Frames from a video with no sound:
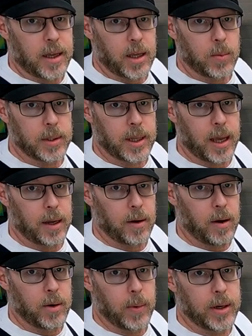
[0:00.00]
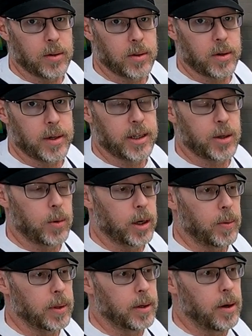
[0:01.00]
that you would take on when you're learning to
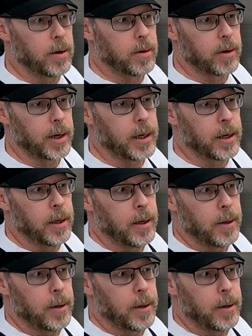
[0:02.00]
work with concrete,